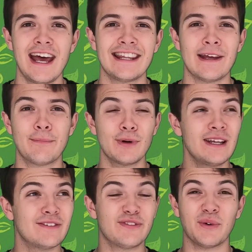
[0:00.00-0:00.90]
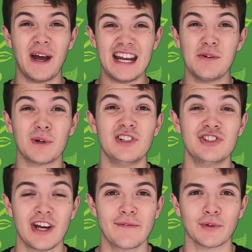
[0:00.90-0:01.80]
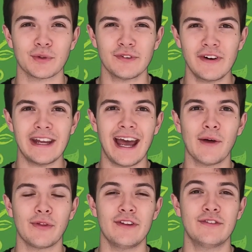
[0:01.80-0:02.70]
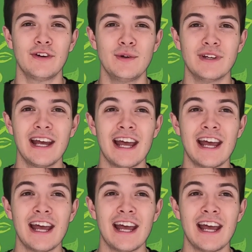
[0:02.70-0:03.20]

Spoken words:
they're brilliant for anyone in general, they're a very healthy food.